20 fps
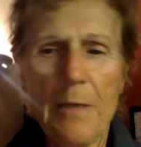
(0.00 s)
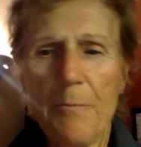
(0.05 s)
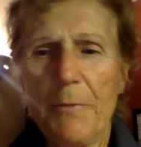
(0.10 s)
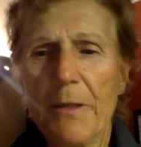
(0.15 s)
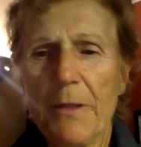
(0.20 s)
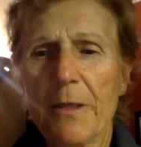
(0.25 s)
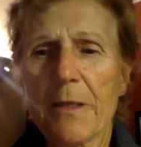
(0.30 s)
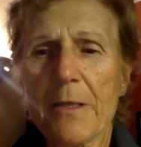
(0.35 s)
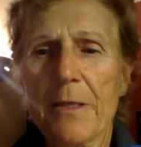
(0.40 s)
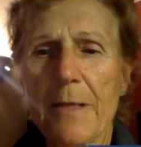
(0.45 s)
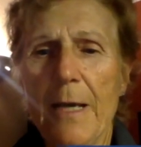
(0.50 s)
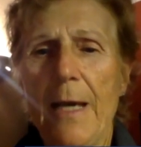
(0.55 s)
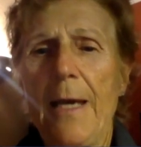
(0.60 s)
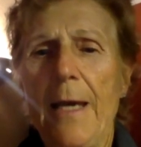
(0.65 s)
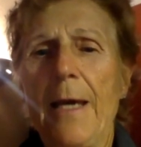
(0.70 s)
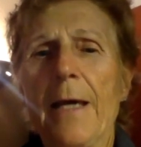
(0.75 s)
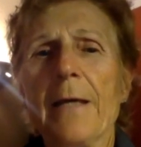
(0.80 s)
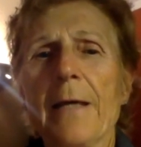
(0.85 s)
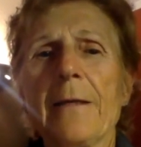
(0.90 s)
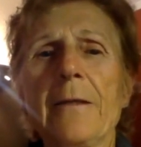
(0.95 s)
because I
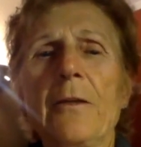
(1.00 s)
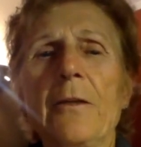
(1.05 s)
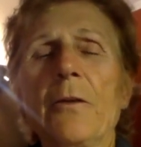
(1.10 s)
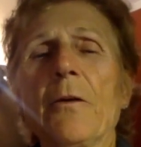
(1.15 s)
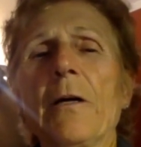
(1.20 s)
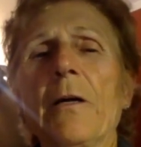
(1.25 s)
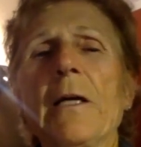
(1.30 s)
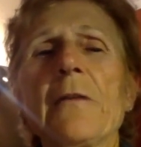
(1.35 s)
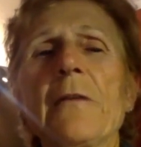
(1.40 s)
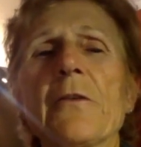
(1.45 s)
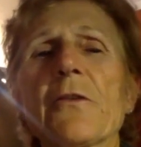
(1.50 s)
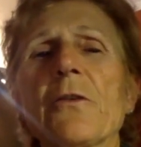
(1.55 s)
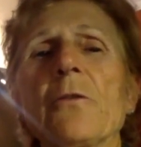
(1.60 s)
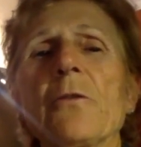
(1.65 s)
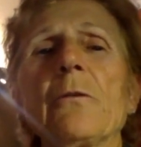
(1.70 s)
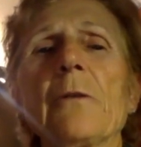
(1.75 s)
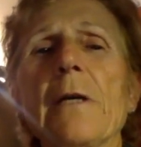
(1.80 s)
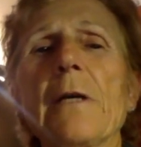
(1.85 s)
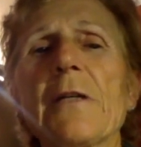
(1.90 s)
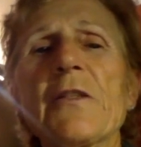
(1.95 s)
had, you know, I had this
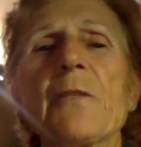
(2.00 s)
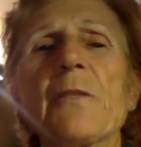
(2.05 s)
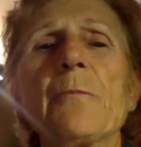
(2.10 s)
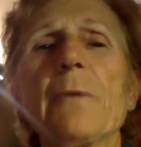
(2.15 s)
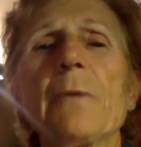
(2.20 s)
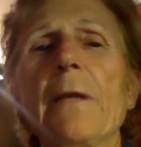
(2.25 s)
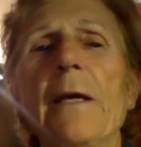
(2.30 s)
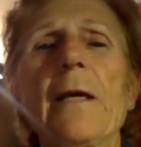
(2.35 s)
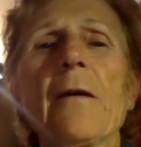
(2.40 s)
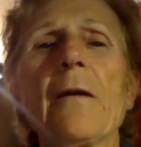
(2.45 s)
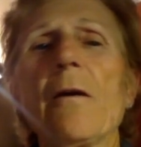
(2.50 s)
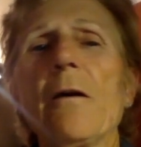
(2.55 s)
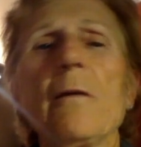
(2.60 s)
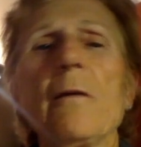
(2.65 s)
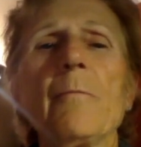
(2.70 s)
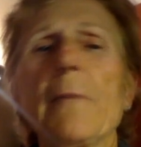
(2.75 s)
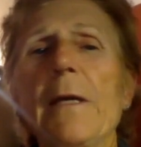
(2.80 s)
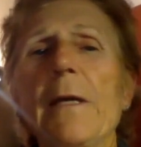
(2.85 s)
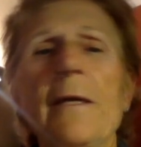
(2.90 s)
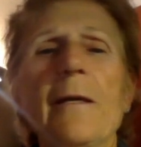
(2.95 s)
whole lesson plan
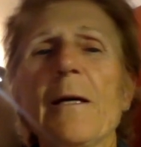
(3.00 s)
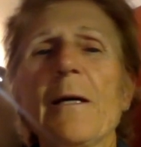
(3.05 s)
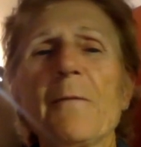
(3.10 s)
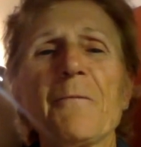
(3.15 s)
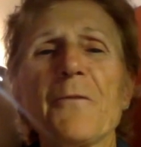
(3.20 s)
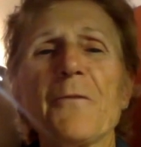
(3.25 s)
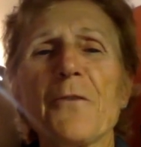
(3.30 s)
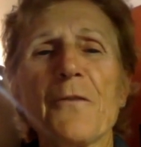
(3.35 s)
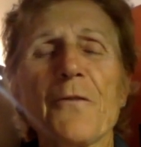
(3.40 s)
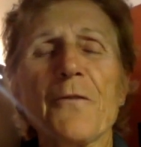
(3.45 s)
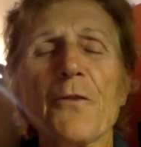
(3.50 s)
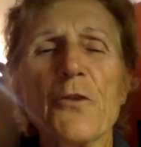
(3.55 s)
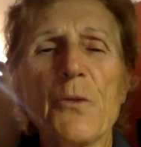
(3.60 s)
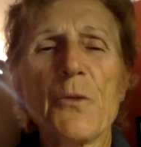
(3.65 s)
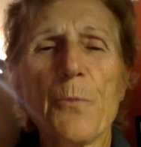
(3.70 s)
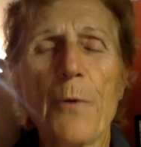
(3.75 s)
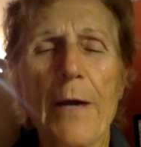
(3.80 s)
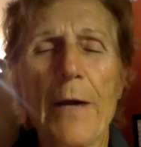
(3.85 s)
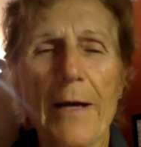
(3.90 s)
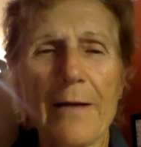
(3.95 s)
all made up for the
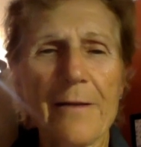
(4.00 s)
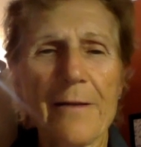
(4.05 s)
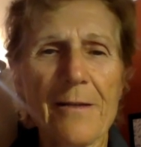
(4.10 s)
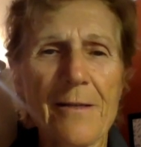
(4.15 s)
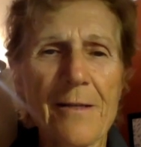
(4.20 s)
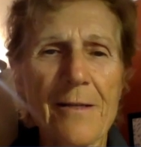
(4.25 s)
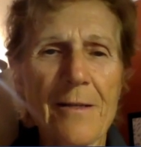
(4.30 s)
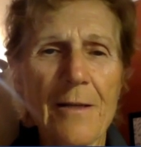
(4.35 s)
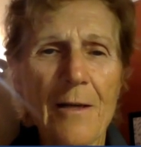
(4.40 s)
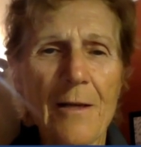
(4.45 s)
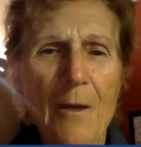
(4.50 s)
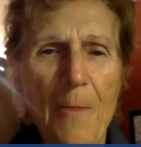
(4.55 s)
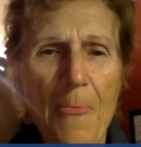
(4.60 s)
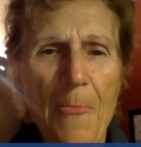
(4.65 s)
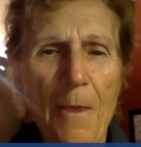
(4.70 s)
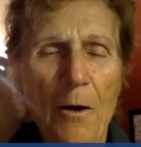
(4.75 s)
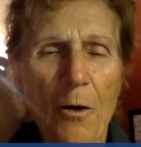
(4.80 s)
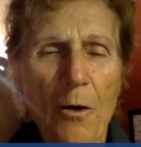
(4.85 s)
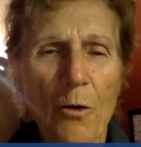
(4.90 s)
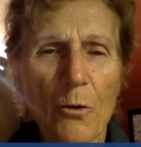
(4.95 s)
first practice,
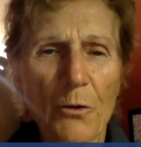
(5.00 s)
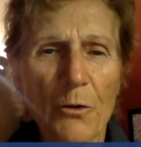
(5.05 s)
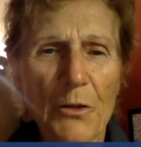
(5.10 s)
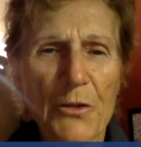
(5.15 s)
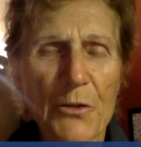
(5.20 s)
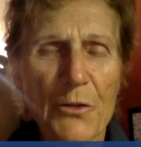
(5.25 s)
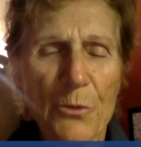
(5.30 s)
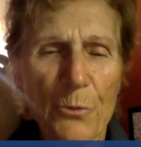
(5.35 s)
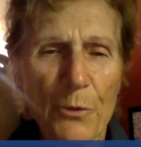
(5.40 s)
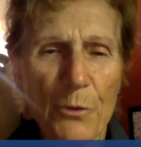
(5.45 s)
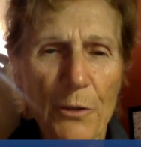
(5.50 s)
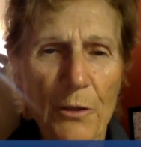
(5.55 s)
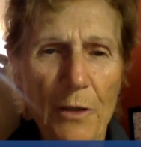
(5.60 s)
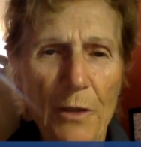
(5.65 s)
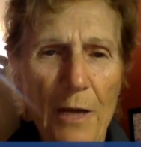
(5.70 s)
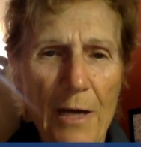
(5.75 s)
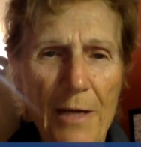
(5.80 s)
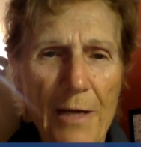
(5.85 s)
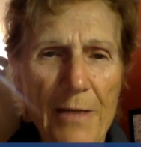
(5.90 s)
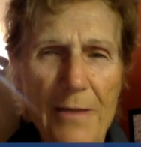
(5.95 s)
only to
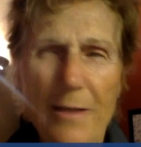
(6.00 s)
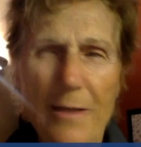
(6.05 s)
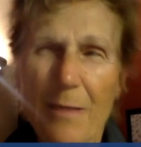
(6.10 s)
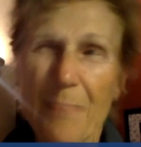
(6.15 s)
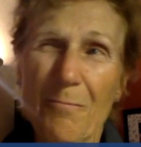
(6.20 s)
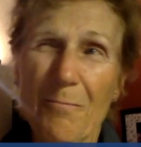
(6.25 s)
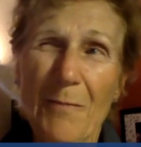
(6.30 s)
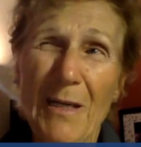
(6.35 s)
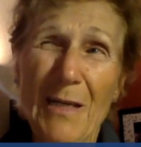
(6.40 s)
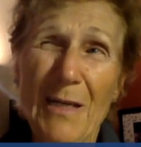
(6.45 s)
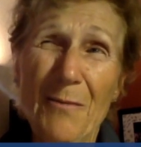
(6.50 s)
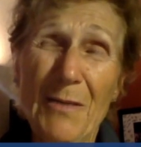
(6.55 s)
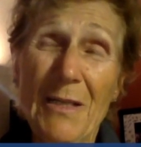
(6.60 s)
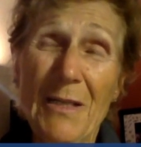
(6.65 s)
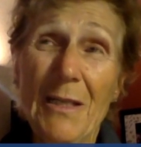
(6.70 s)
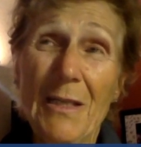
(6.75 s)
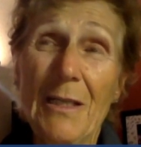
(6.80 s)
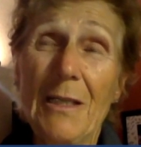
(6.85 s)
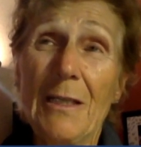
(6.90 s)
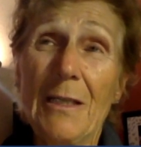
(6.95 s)
realize that
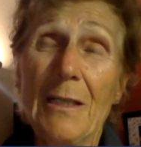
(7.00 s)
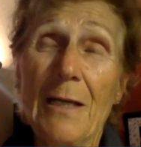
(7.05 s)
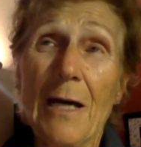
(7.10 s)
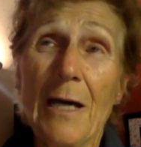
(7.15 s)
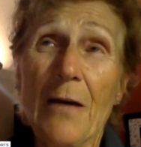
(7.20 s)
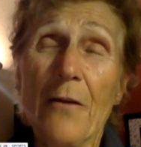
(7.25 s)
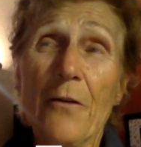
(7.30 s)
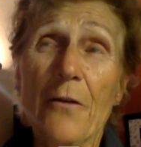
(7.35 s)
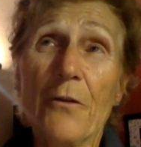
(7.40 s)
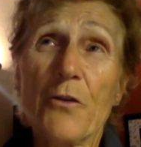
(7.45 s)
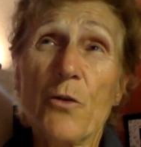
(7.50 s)
maybe out of the